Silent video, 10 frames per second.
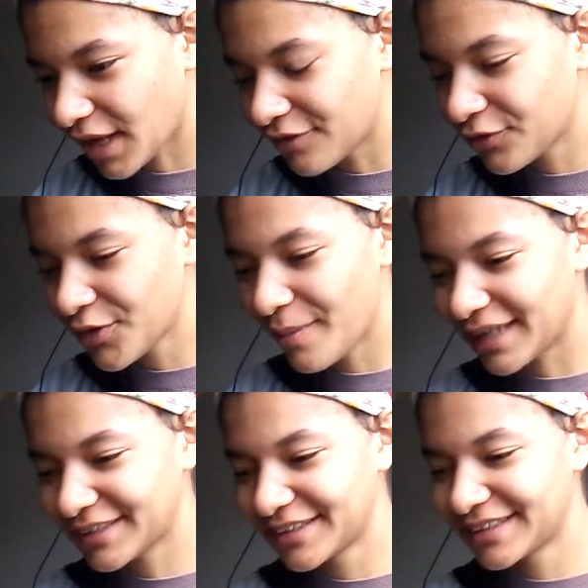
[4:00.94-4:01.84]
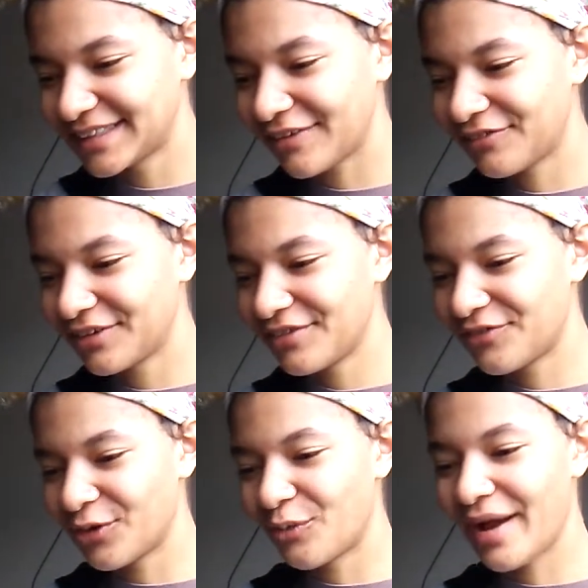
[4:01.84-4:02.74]
I feel the masculines definitely
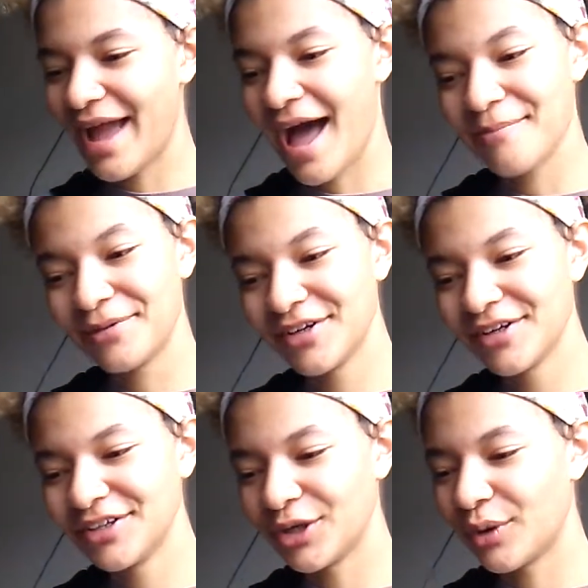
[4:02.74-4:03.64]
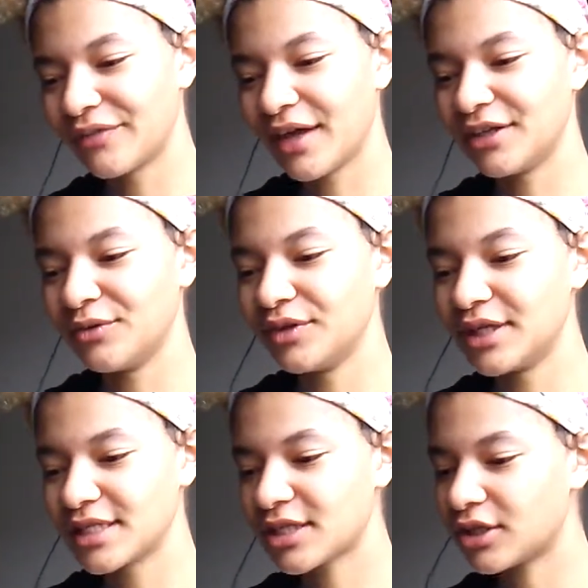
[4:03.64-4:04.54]
feel way happier knowing that union
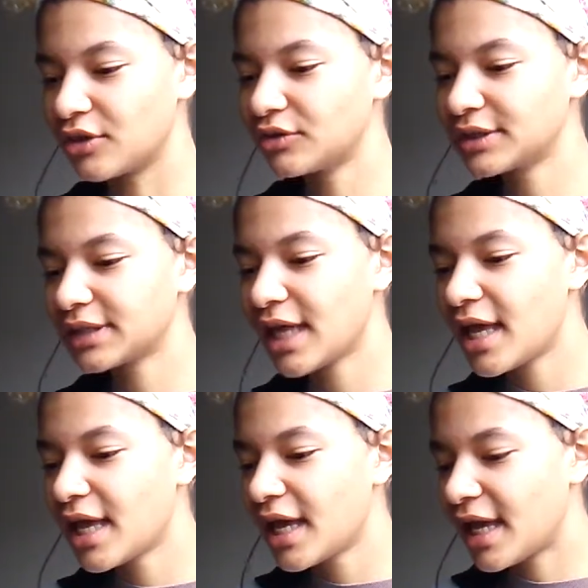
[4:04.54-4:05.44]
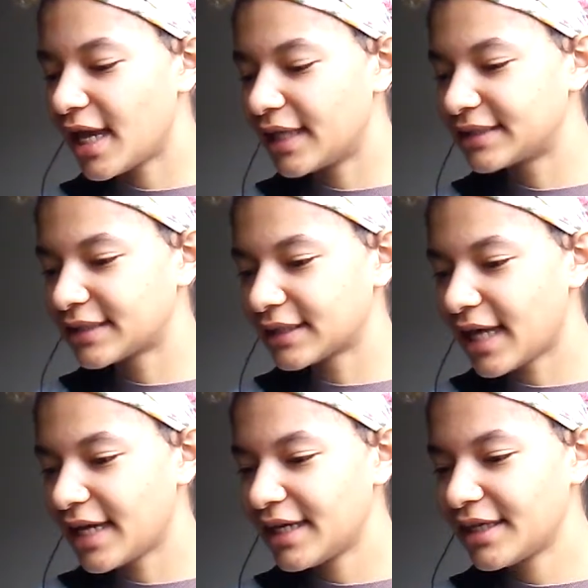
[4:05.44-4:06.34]
is close. It's
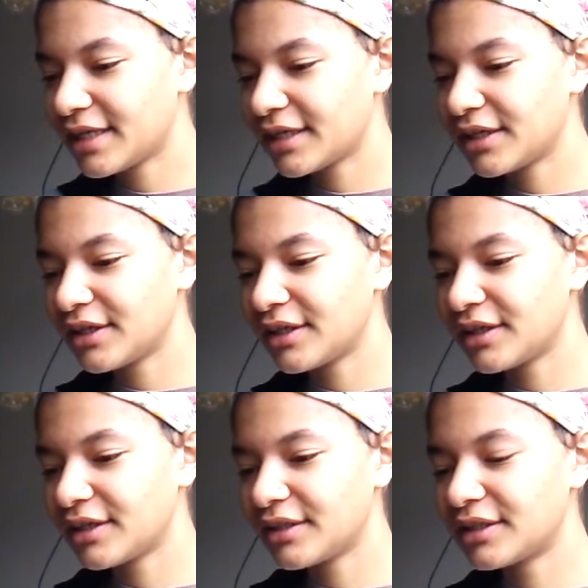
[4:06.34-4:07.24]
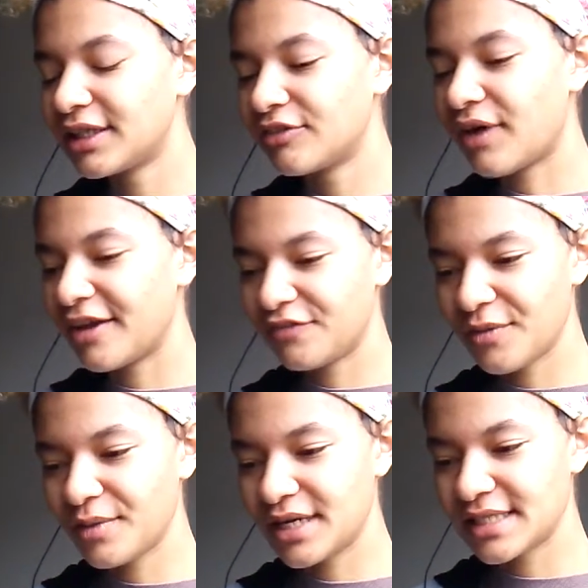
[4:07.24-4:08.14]
like the divine
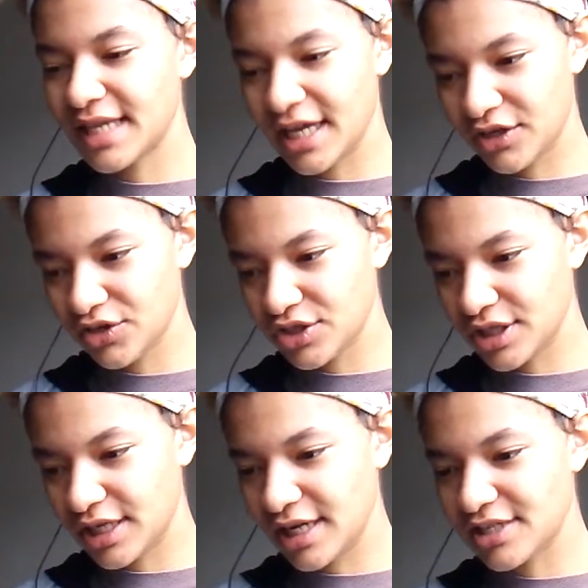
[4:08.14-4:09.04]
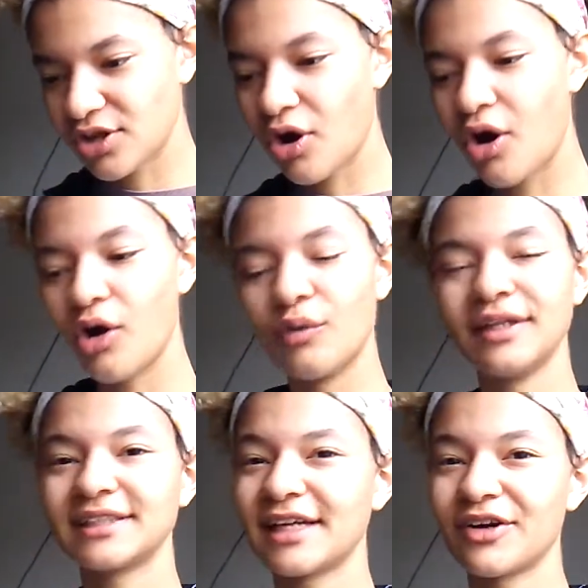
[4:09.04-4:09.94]
feminine's energy is
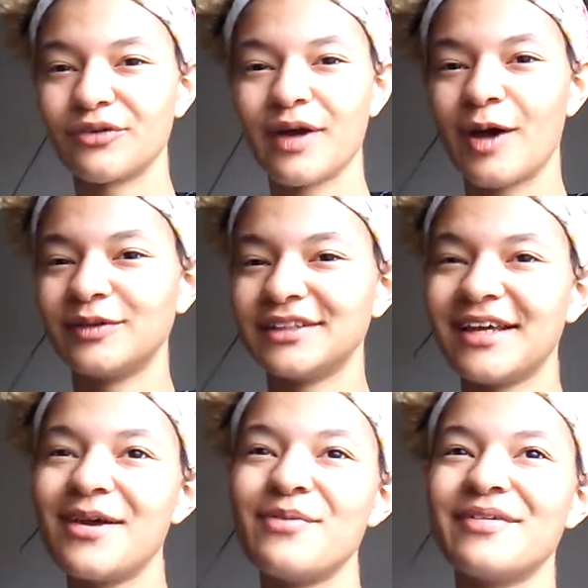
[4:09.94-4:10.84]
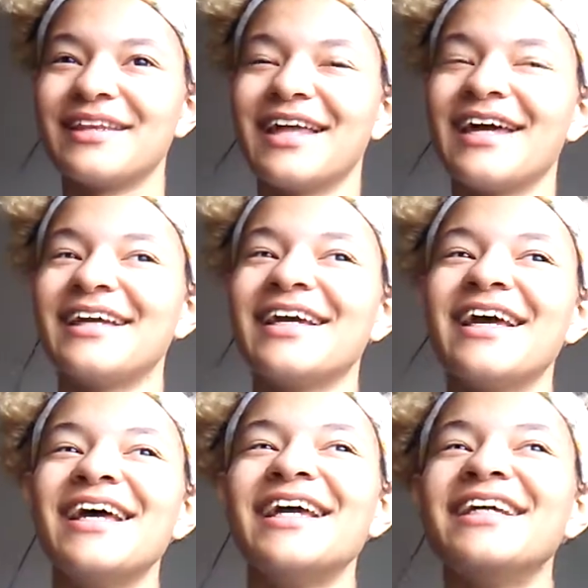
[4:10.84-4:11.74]
always like around him, and like
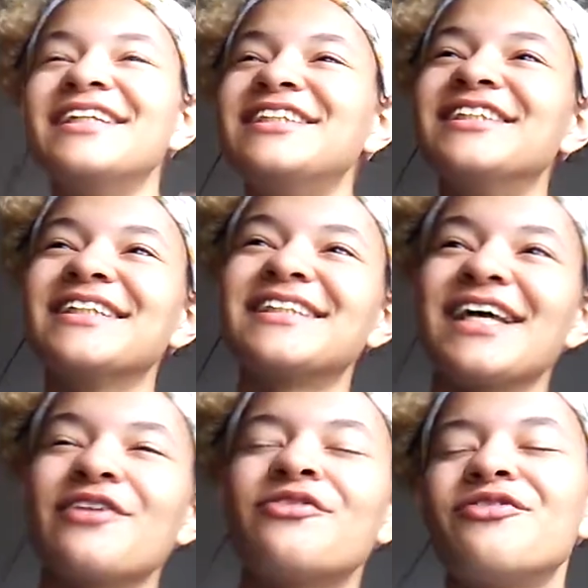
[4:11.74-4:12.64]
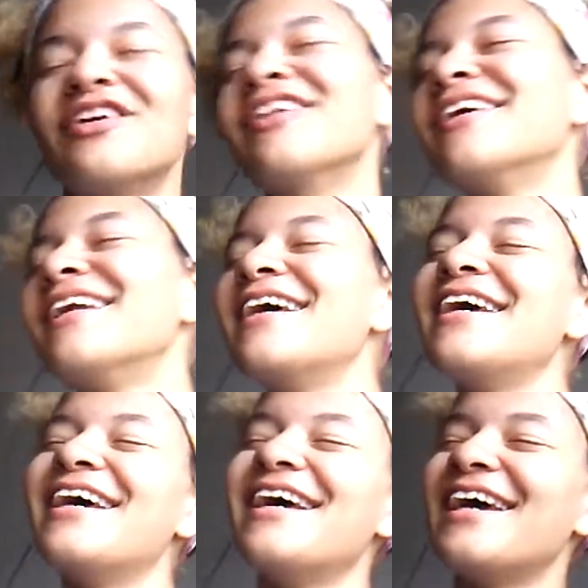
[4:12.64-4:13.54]
he's just like feeling
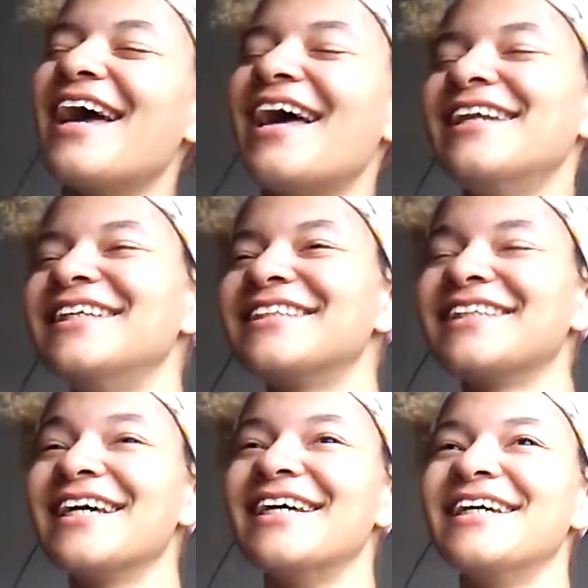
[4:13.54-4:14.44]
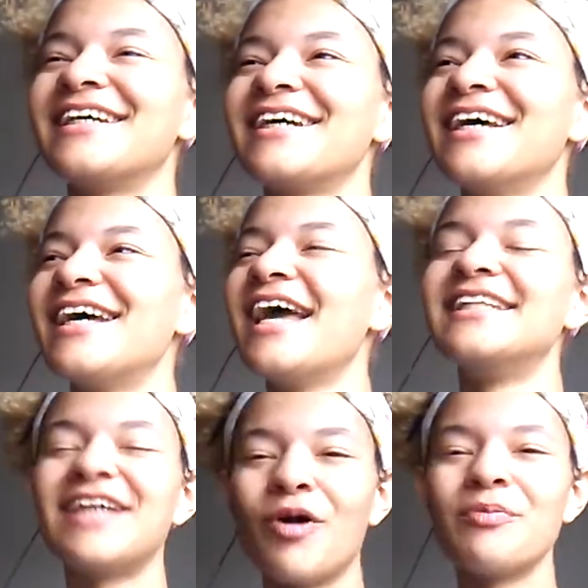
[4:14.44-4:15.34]
it, and he's like
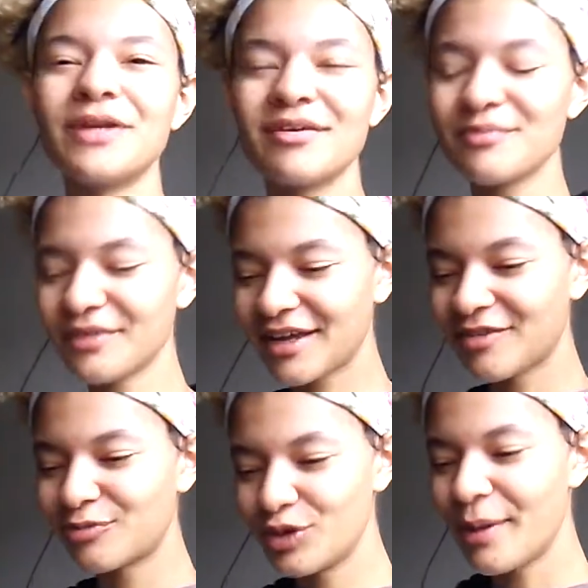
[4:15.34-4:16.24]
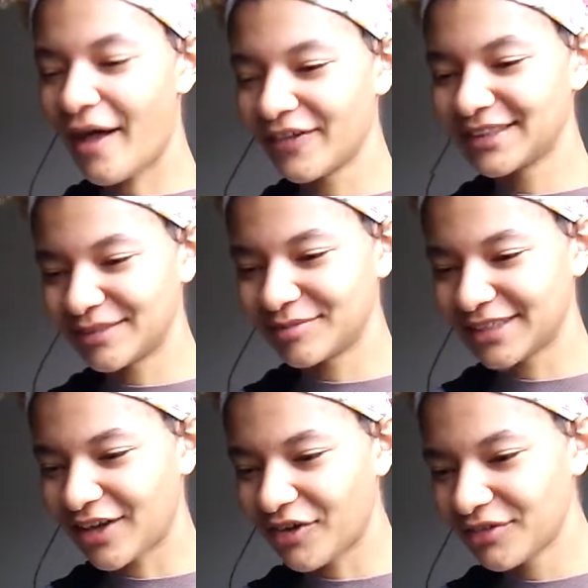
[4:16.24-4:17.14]
it's helping him like rebalance
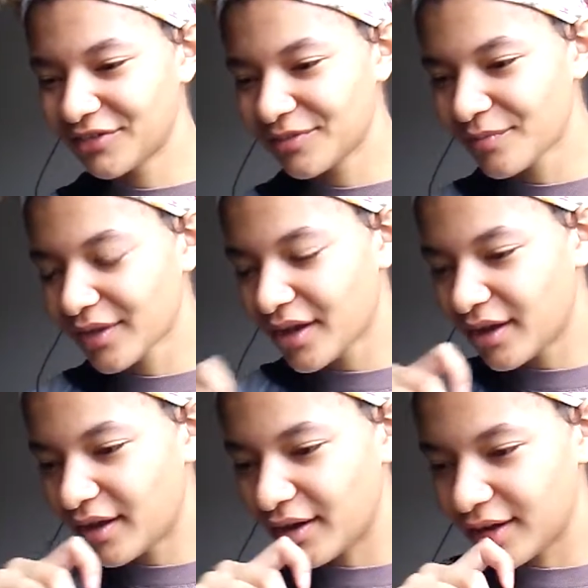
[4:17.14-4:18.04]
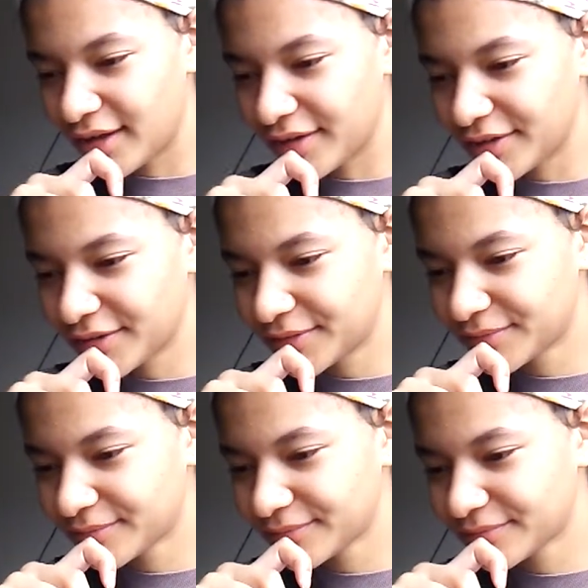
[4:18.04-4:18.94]
himself.
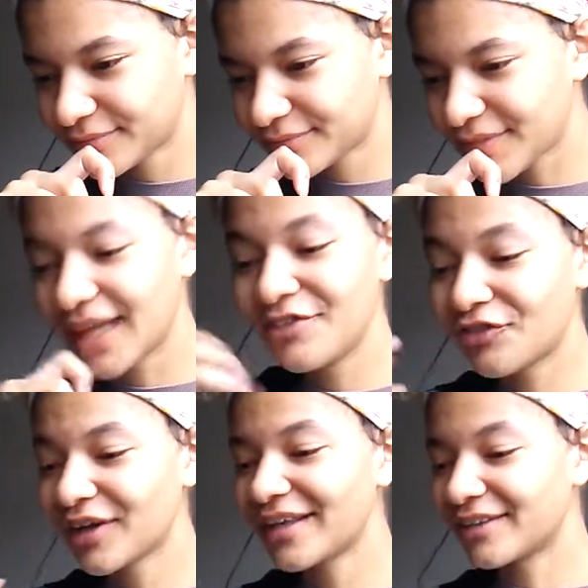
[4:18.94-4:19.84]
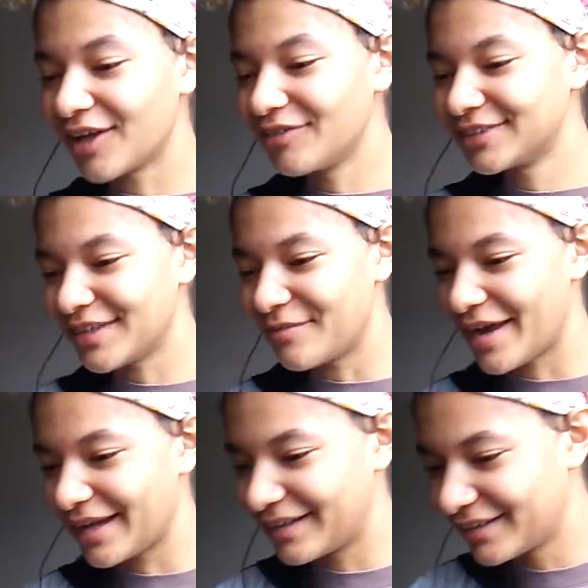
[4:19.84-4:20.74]
He freaking loves it,
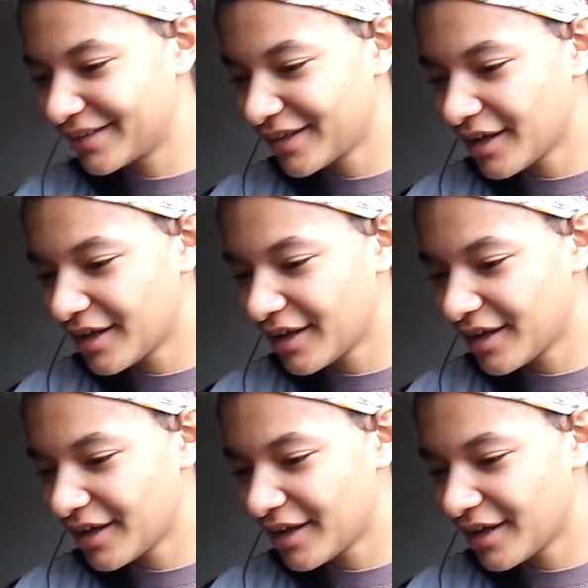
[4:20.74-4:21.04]
man.